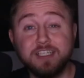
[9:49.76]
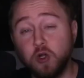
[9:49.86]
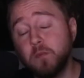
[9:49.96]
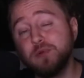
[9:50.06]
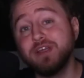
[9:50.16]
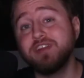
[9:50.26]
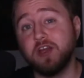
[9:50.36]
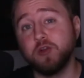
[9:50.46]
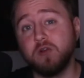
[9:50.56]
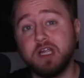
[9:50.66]
I don't believe
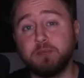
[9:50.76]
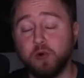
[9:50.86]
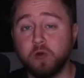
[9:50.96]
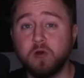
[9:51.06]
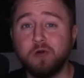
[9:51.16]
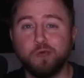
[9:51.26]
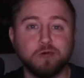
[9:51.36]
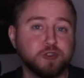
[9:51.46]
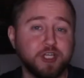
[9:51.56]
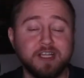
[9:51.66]
the underlying protocol
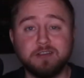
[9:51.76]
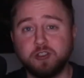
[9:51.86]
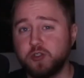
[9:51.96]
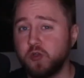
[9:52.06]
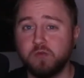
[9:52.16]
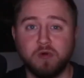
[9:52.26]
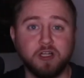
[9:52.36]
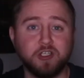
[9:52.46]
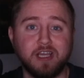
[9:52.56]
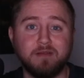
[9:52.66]
will change too
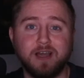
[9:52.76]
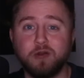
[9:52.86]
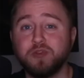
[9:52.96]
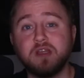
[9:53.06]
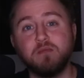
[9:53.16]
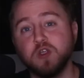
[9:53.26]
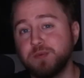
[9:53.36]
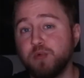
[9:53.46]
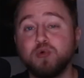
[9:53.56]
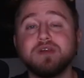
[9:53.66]
much, and I don't think
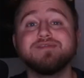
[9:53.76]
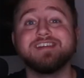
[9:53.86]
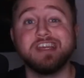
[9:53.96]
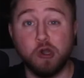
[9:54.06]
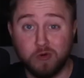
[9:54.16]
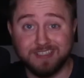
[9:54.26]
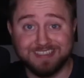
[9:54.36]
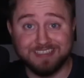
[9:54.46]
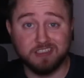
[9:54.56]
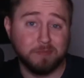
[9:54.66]
most people will even
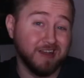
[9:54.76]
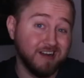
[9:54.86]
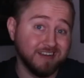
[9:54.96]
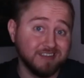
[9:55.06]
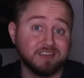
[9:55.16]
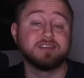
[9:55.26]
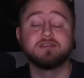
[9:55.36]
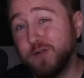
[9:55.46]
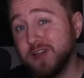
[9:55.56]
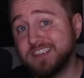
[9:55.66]
notice it, to be honest.
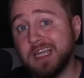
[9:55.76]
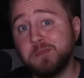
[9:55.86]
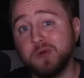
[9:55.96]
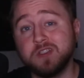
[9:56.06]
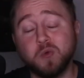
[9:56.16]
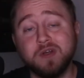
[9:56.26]
For example, in